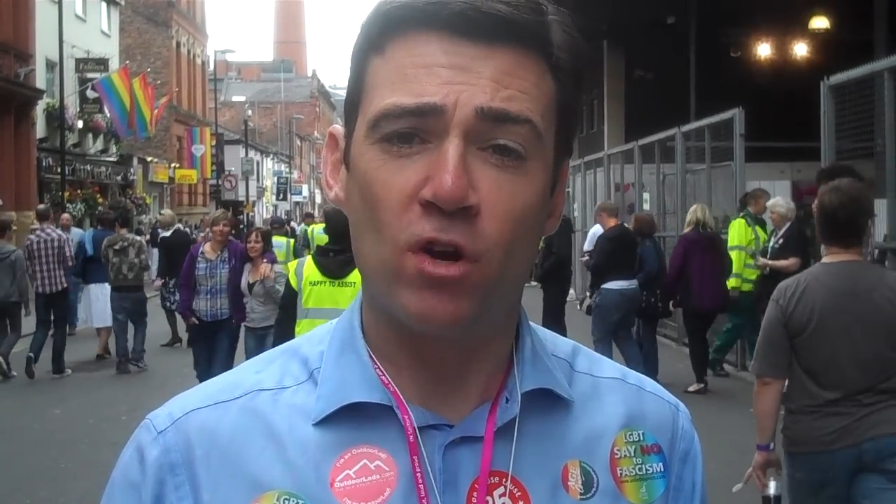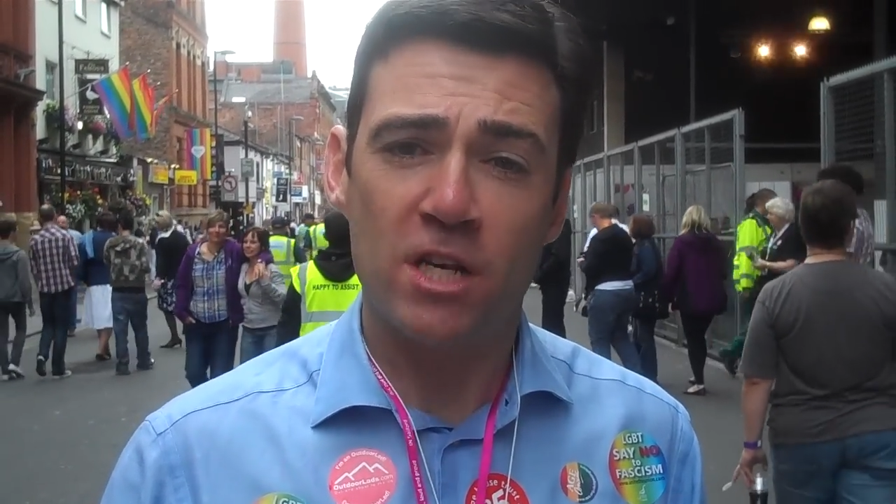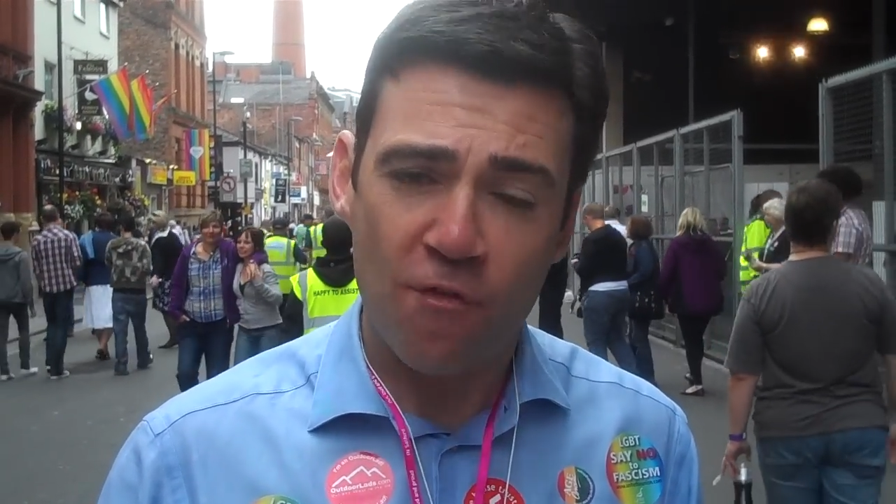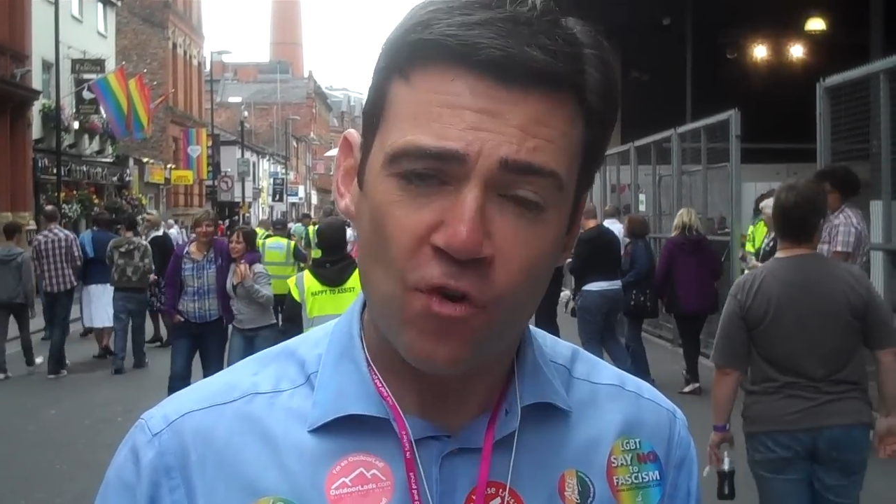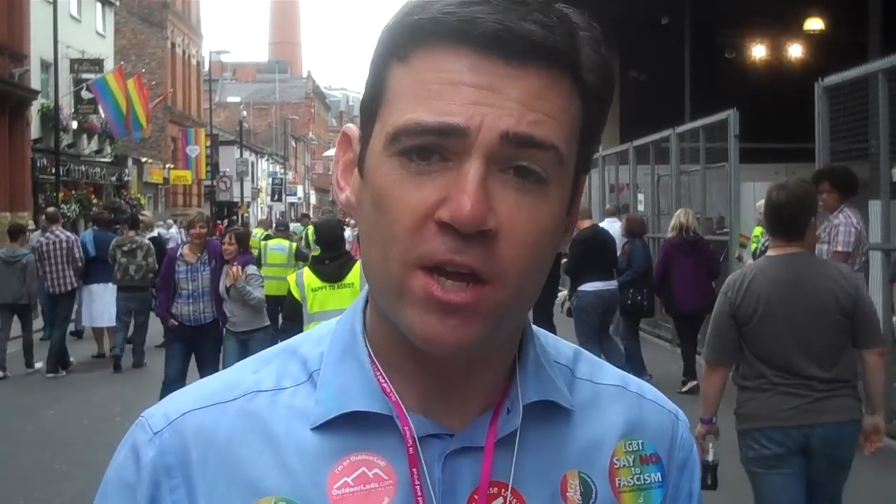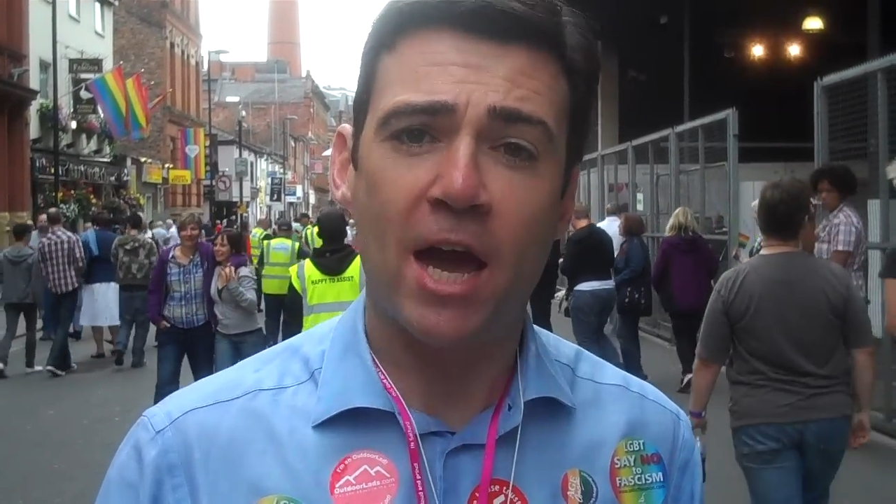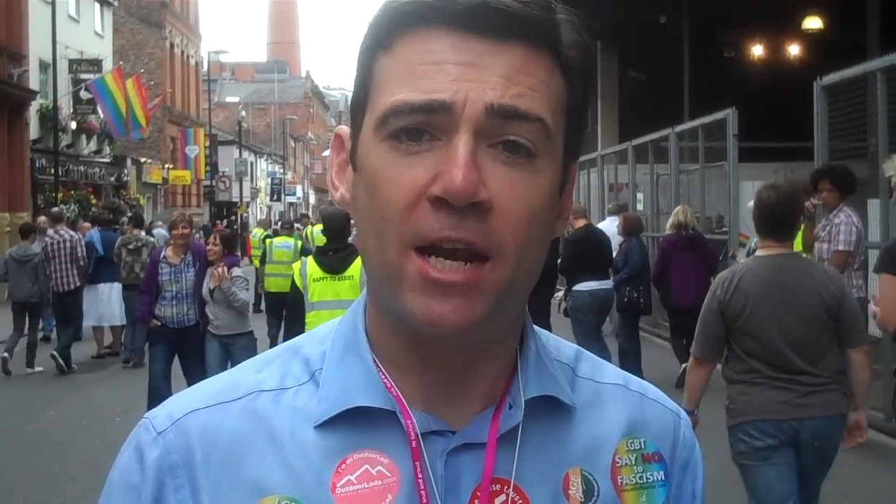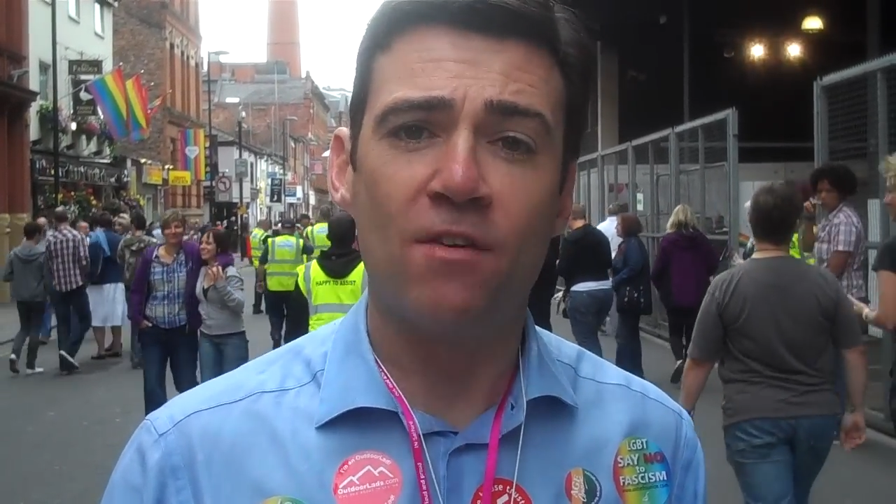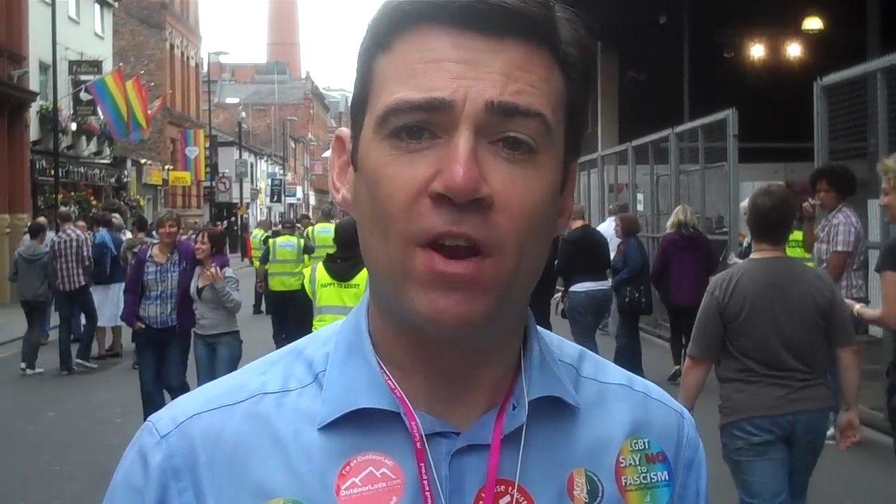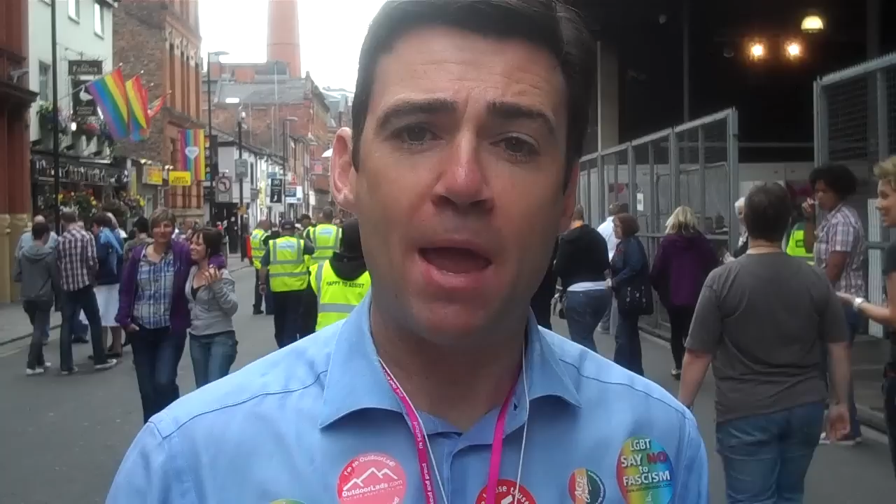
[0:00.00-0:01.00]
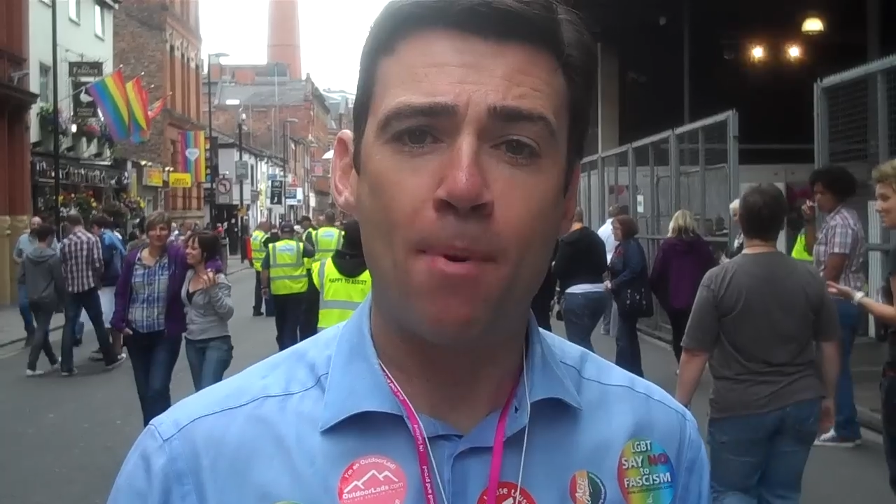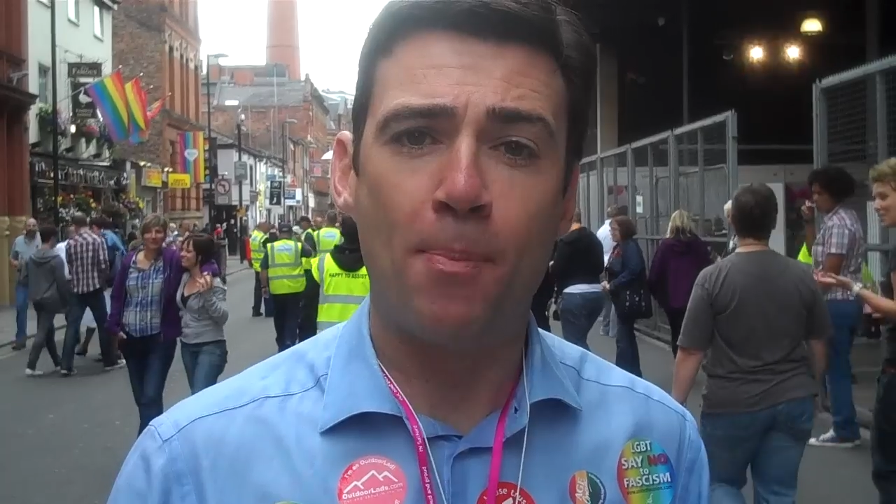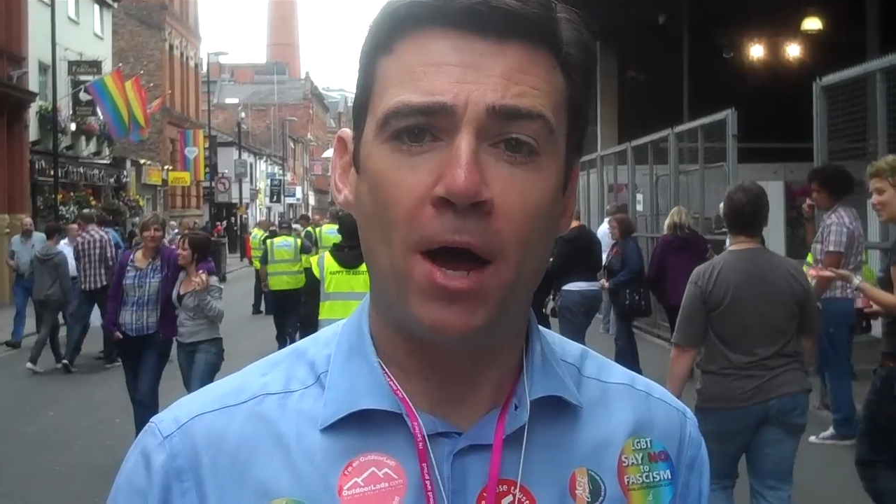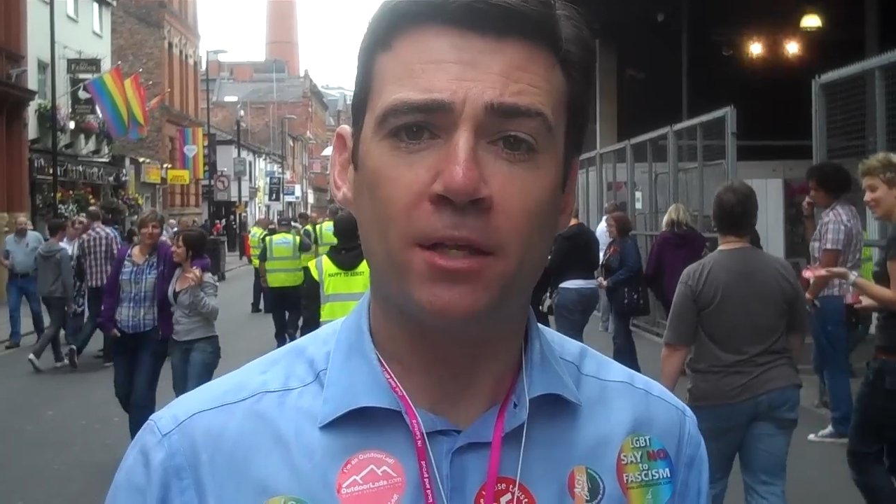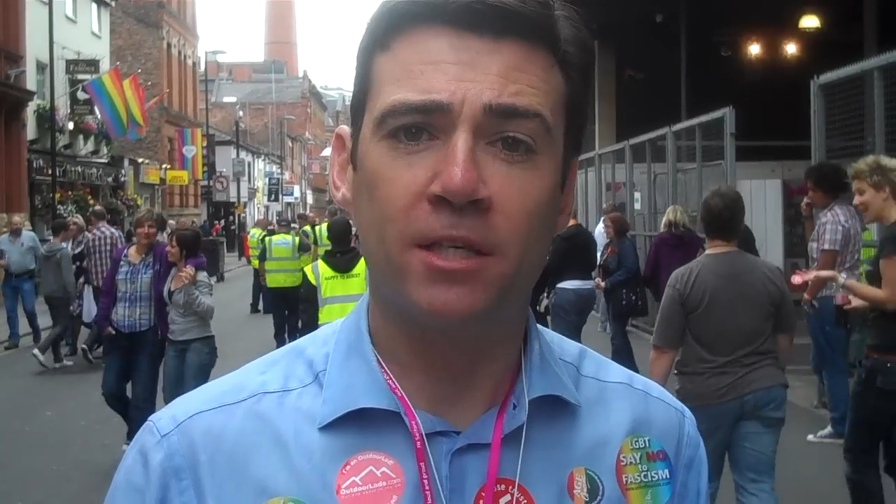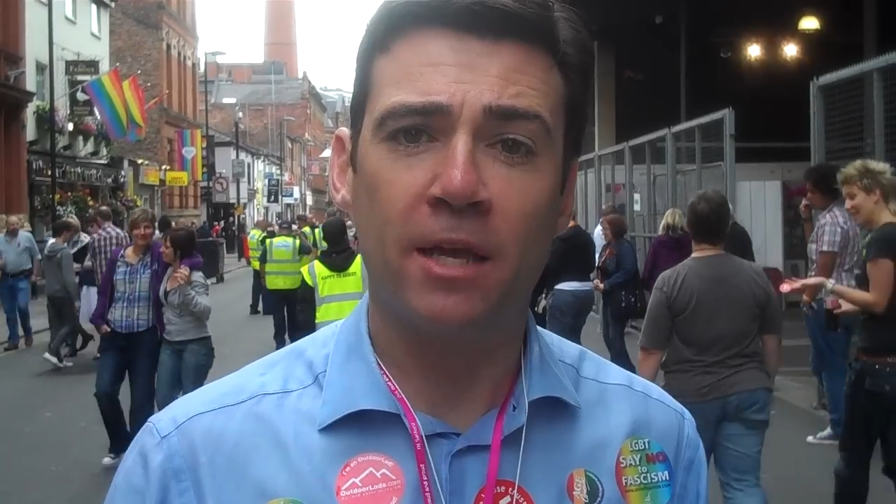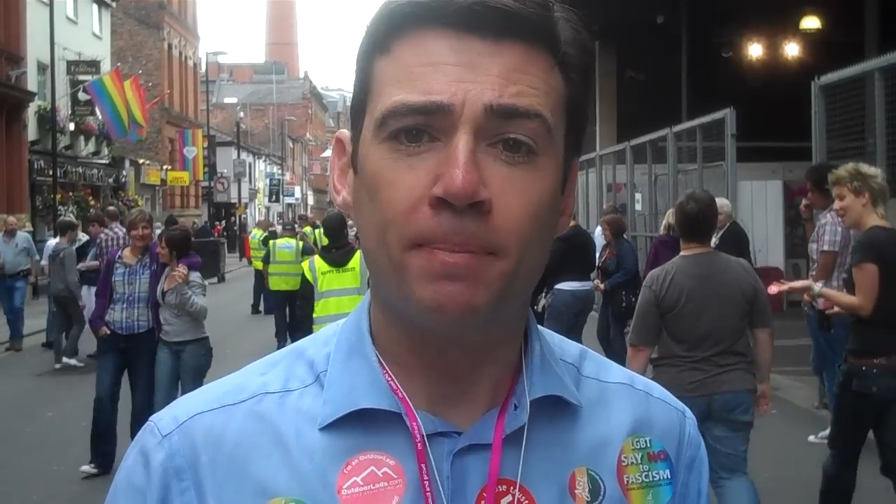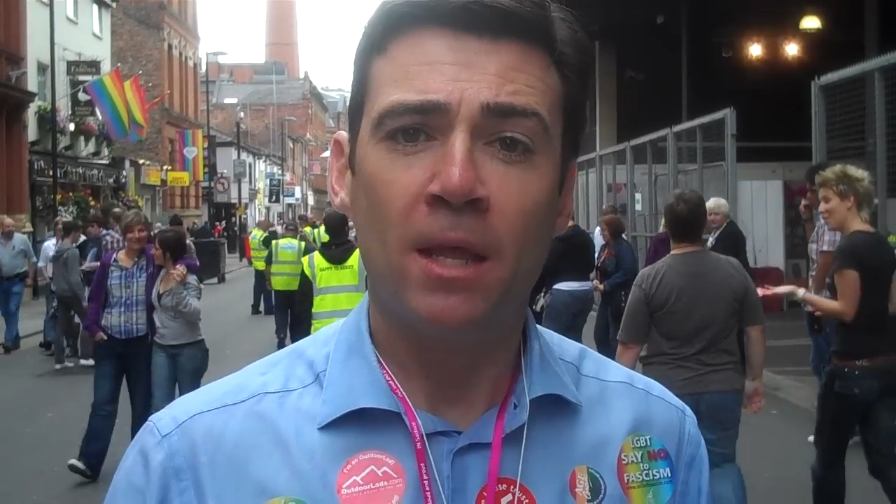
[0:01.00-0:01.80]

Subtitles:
for a different kind of Labour Party